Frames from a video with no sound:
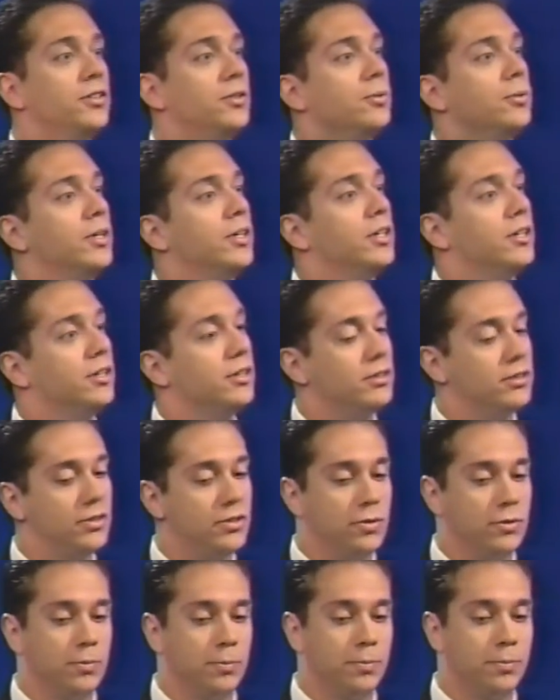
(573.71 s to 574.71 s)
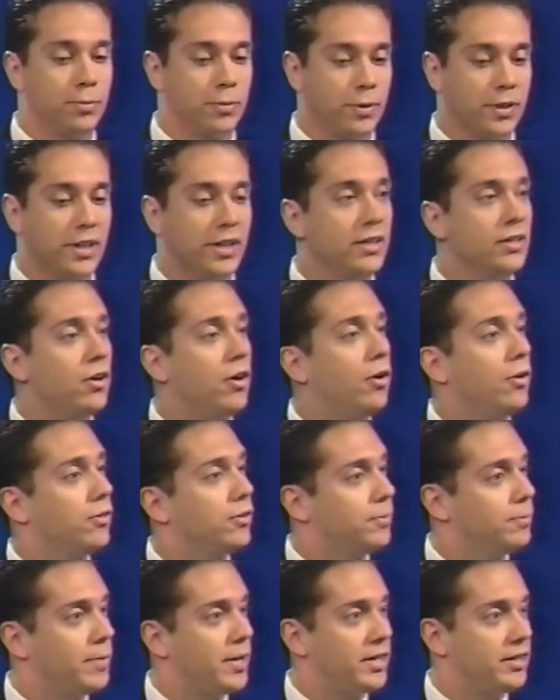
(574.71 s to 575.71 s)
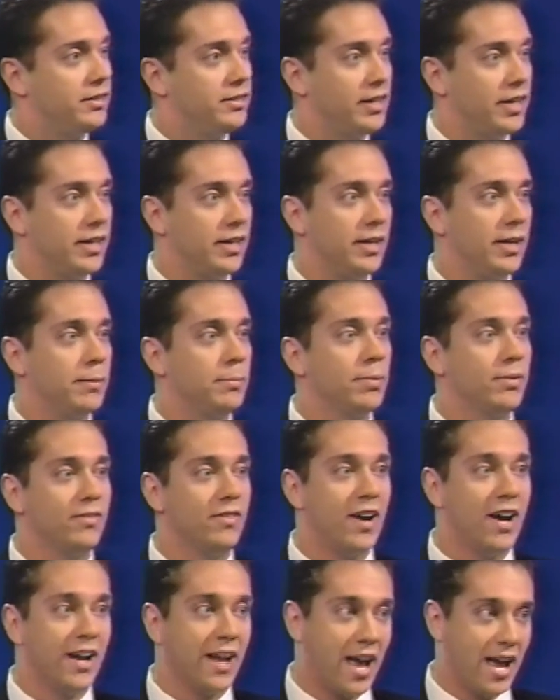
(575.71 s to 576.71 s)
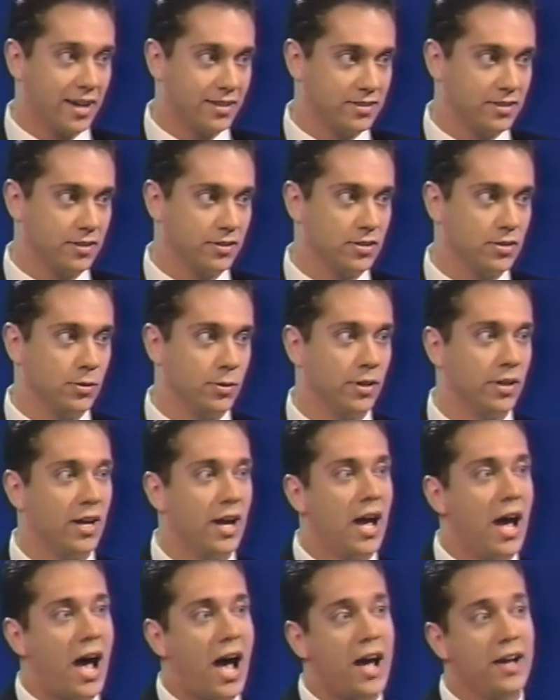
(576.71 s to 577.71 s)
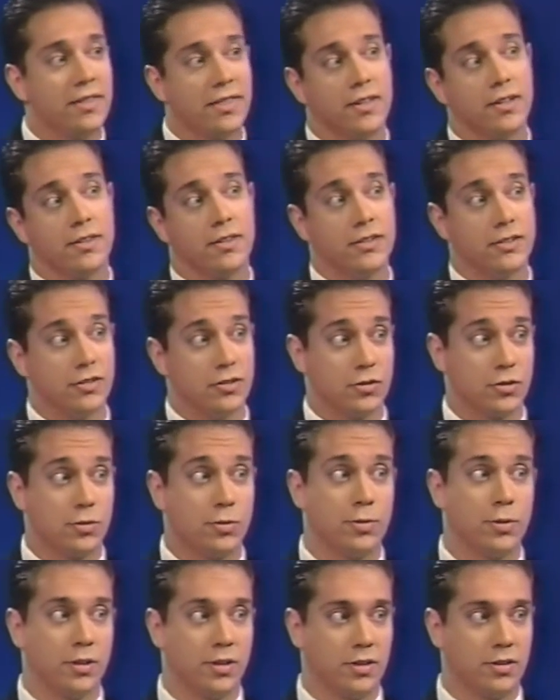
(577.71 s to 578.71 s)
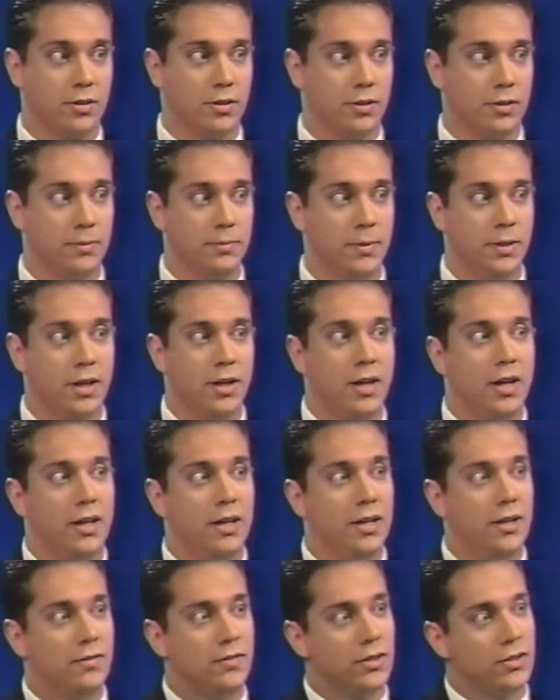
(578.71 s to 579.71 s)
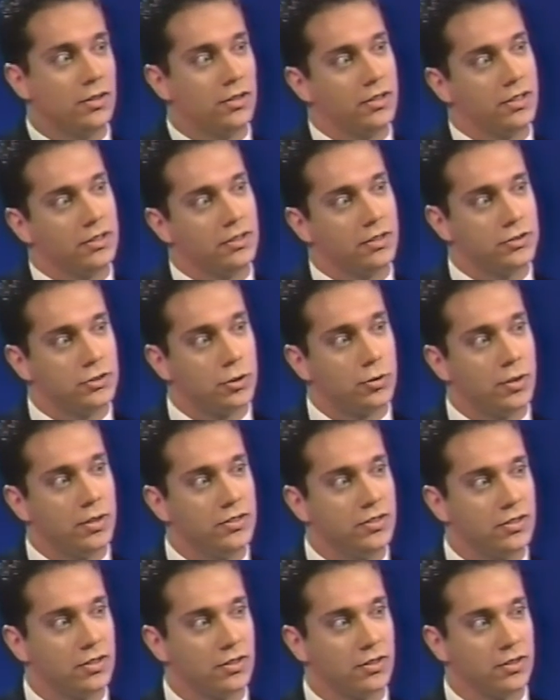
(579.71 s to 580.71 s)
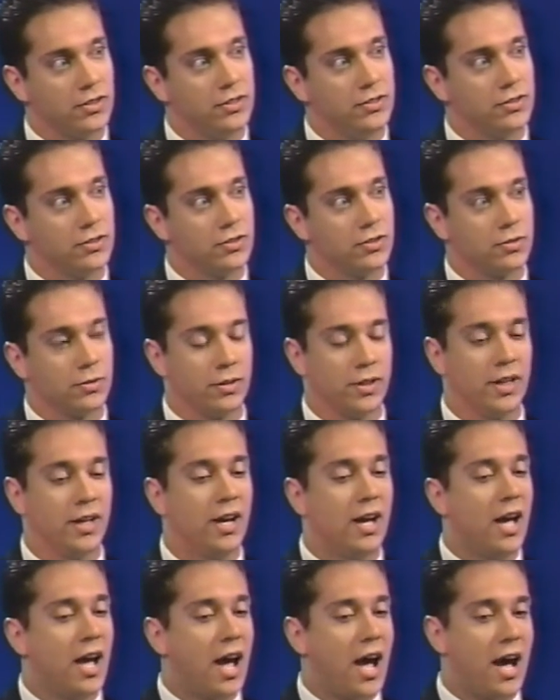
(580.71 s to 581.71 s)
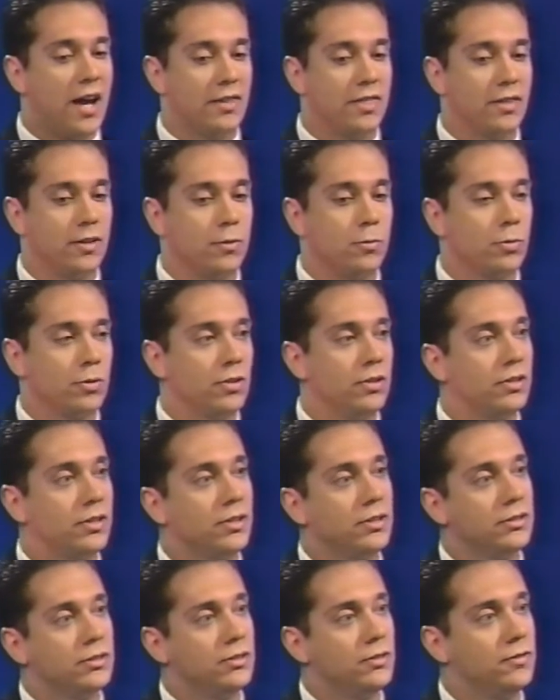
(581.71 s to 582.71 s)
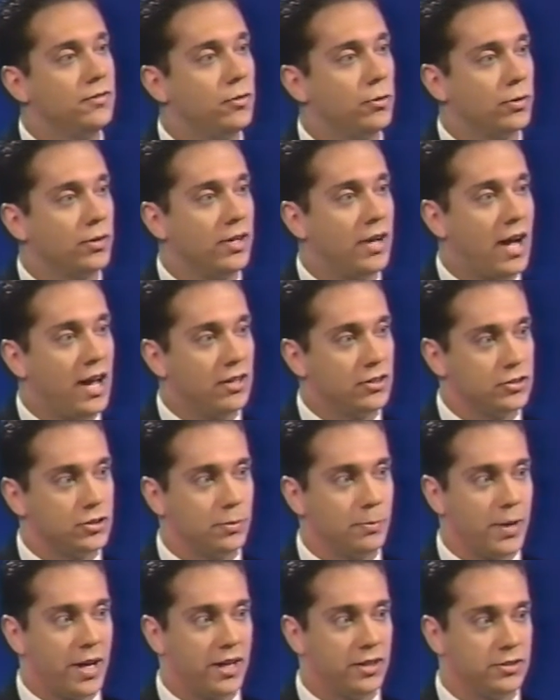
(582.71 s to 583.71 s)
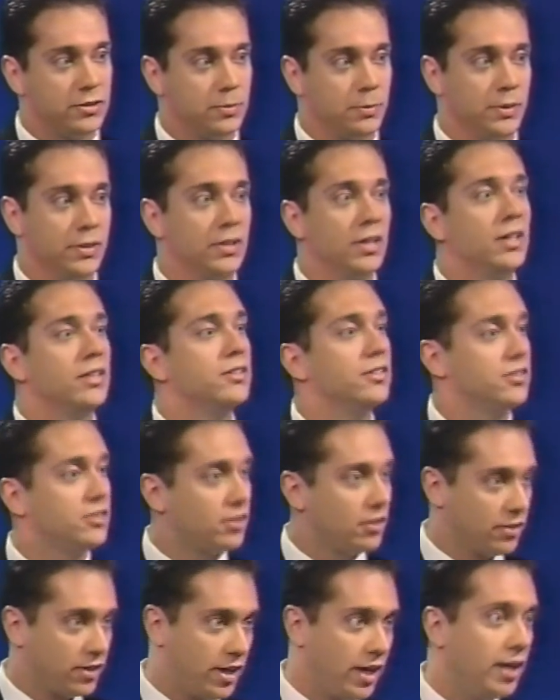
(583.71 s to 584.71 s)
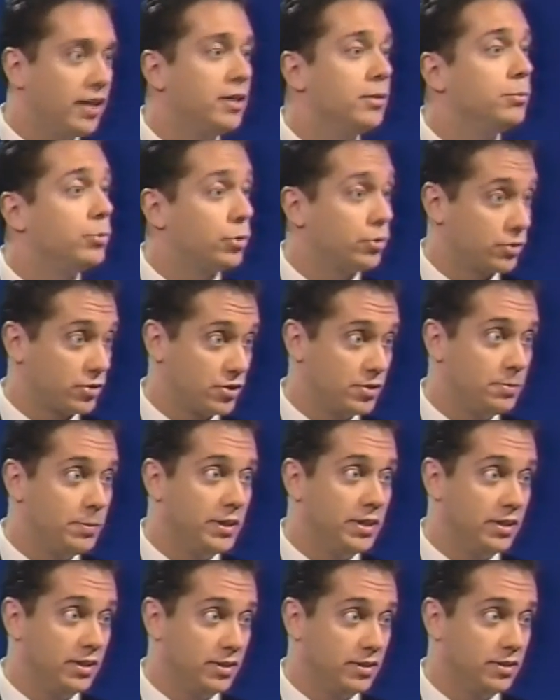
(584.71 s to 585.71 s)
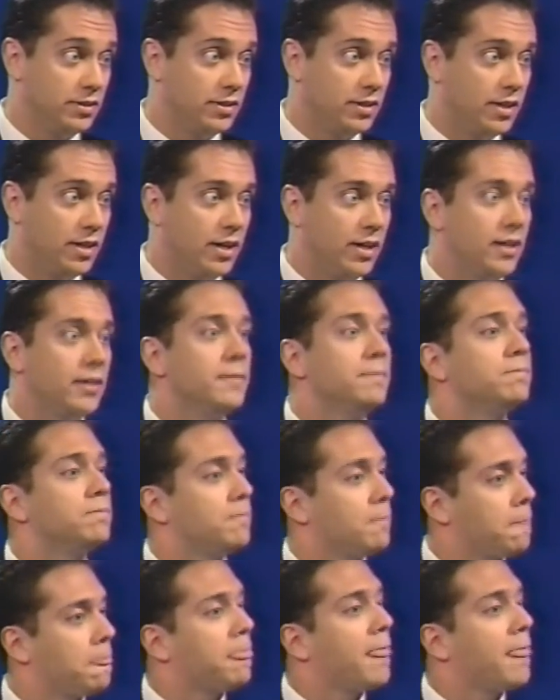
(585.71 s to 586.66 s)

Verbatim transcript: to, to bring in all their metadata and provide access to it. I think this is critical. If you look at the trends in our industry, I think we're looking for knowledge management to start gaining more speed. Absolutely.